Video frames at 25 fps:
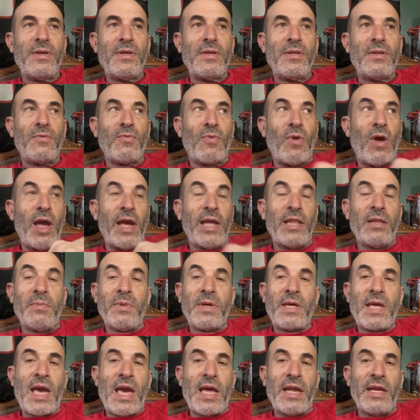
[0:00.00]
Ryan the
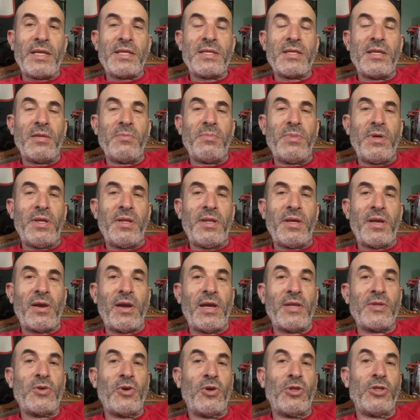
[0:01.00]
mechanic's gonna be there.
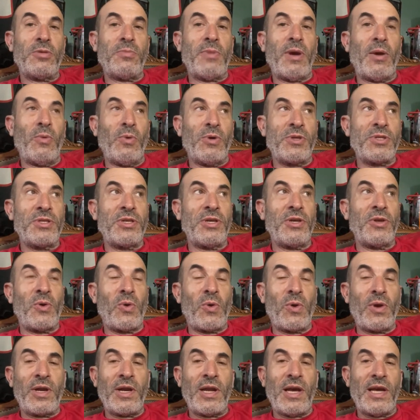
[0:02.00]
I told him I wasn't gonna
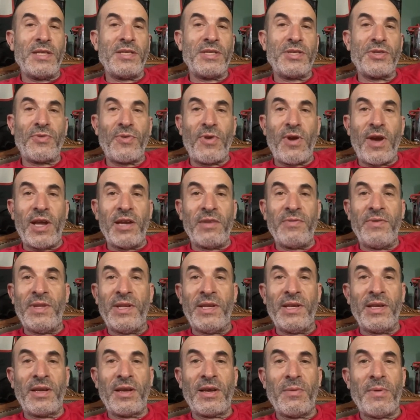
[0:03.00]
organize this ride if he
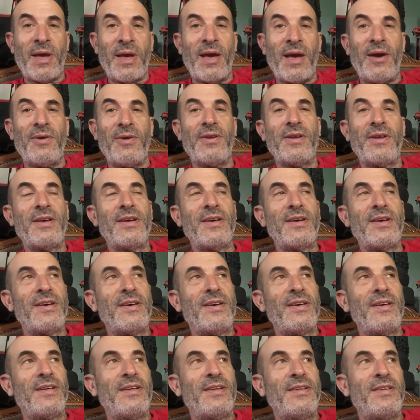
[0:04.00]
didn't come out.
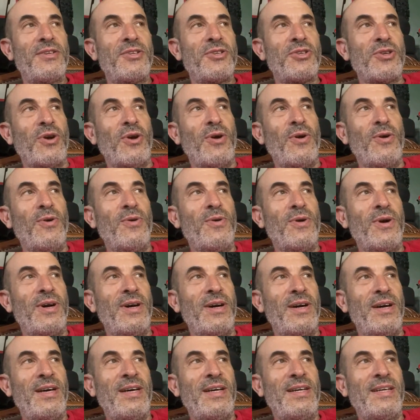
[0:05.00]

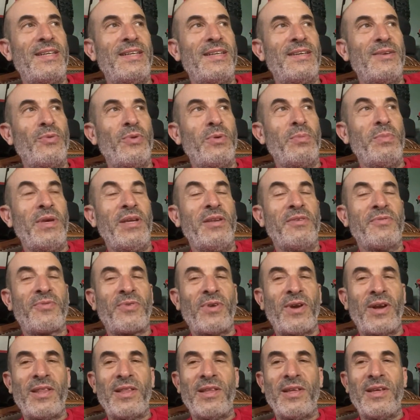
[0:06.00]
So we meet in
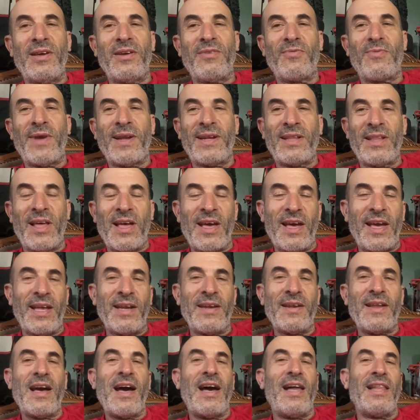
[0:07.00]
front of the Red
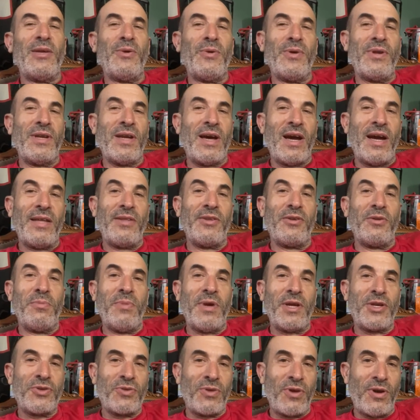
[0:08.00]
Line, Hollywood and Highland
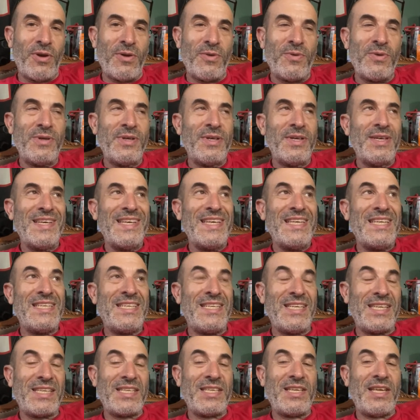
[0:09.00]
Metro,
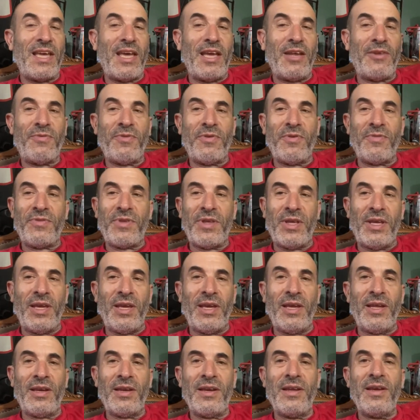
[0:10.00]

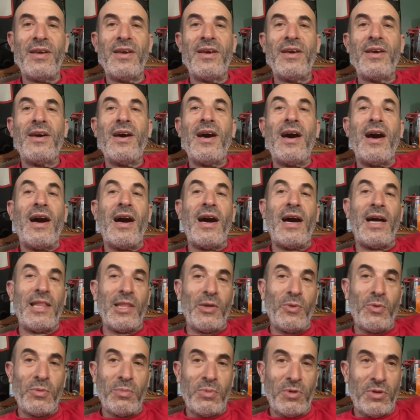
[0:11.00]
6815
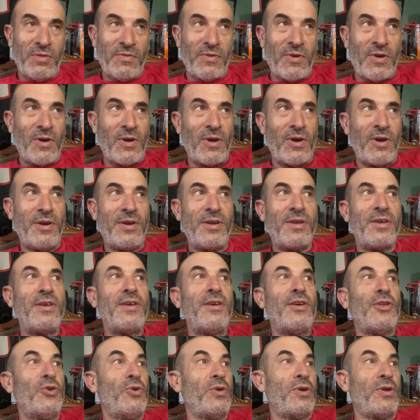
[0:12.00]
Hollywood Boulevard.
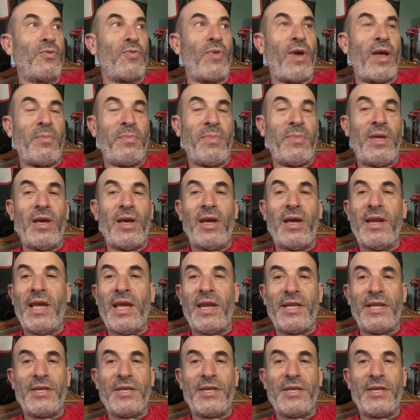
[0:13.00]
You can write me on any